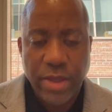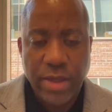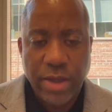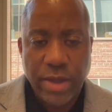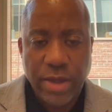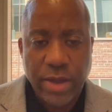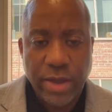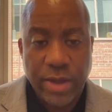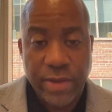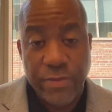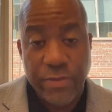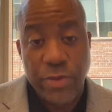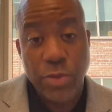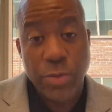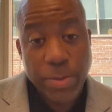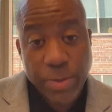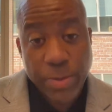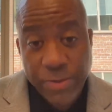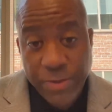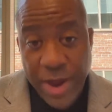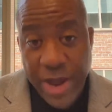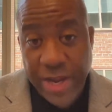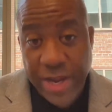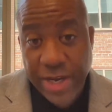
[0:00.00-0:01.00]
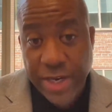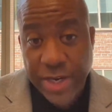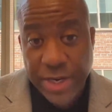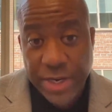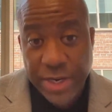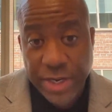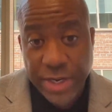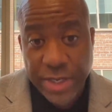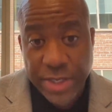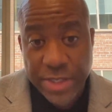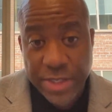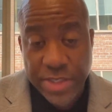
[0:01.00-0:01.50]
Uh, have you provided
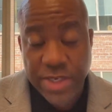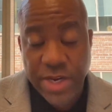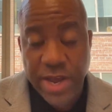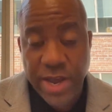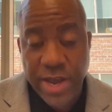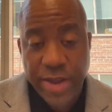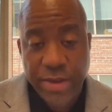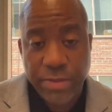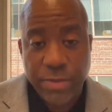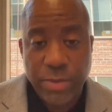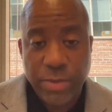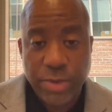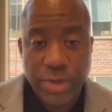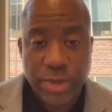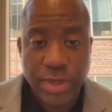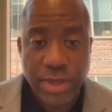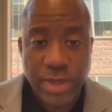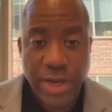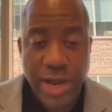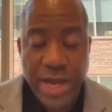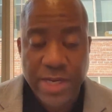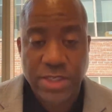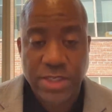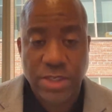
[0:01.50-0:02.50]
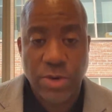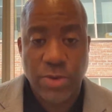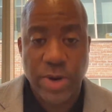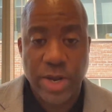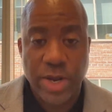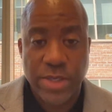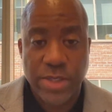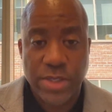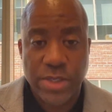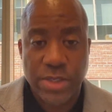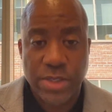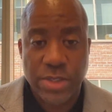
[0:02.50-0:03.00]
any insight with
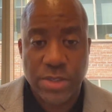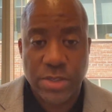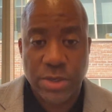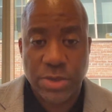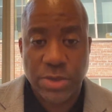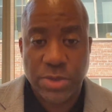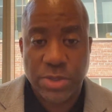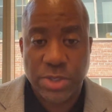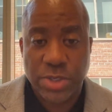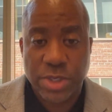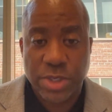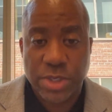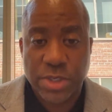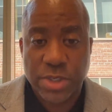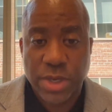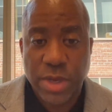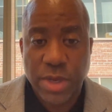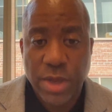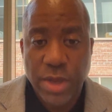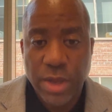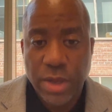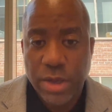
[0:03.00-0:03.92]
CostQuest Associates?